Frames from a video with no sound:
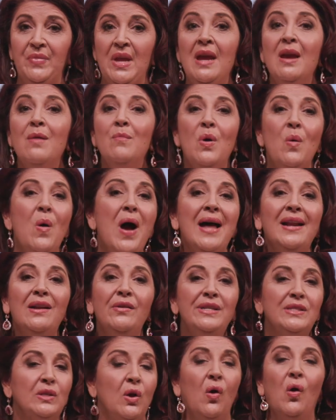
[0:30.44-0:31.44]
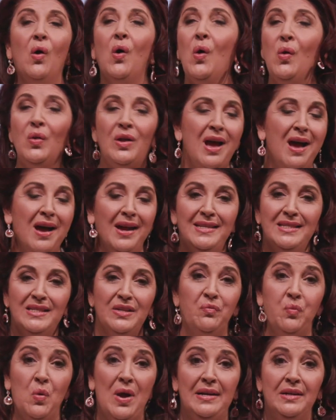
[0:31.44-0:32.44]
Moana is all kinds
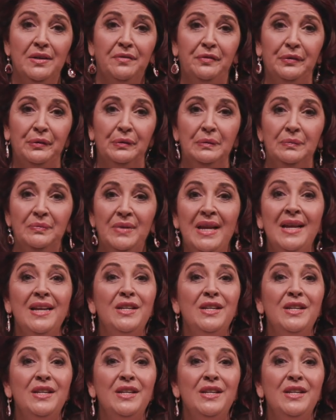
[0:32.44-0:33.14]
of wonderful.